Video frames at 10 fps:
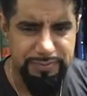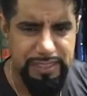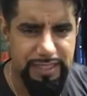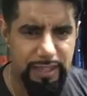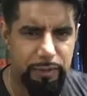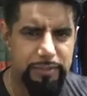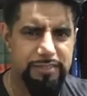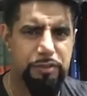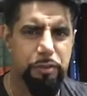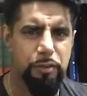you know it's
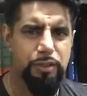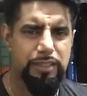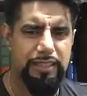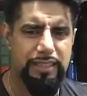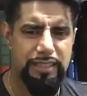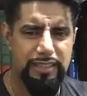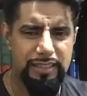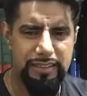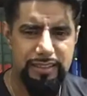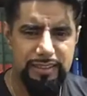all uh,
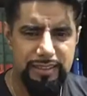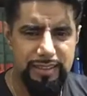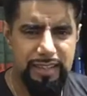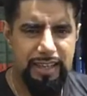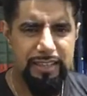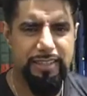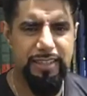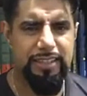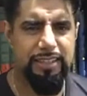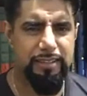i
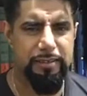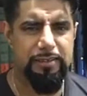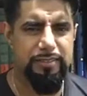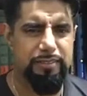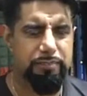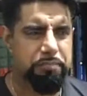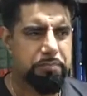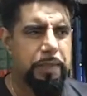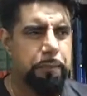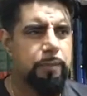think
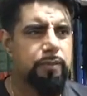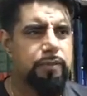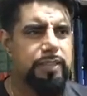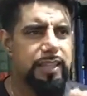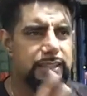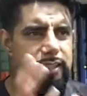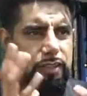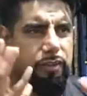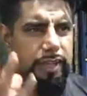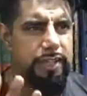people the, the
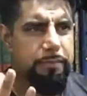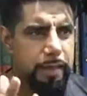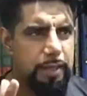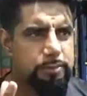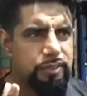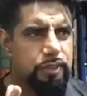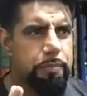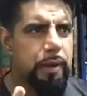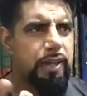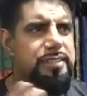great imams of the
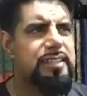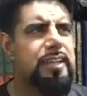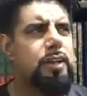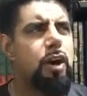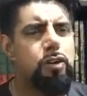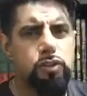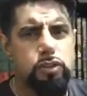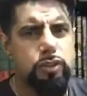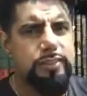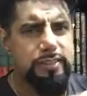past had
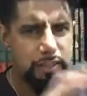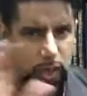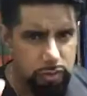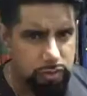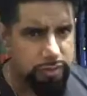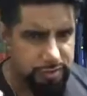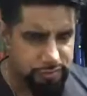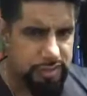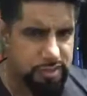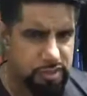hundreds and hundreds of
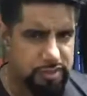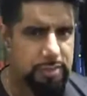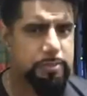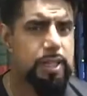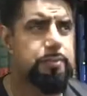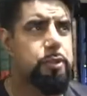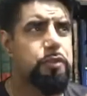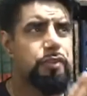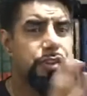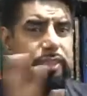teachers sometimes
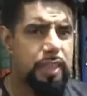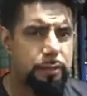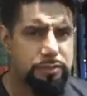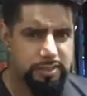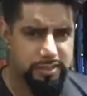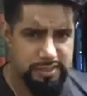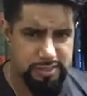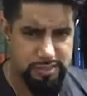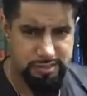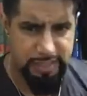over a thousand
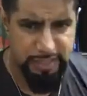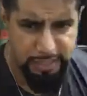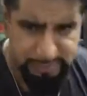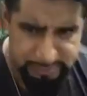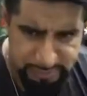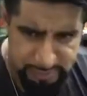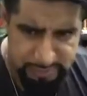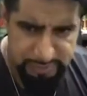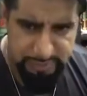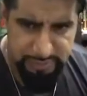teachers they had
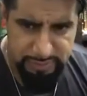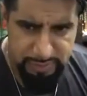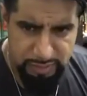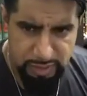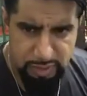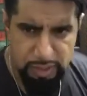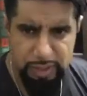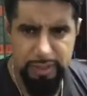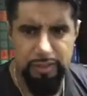Right.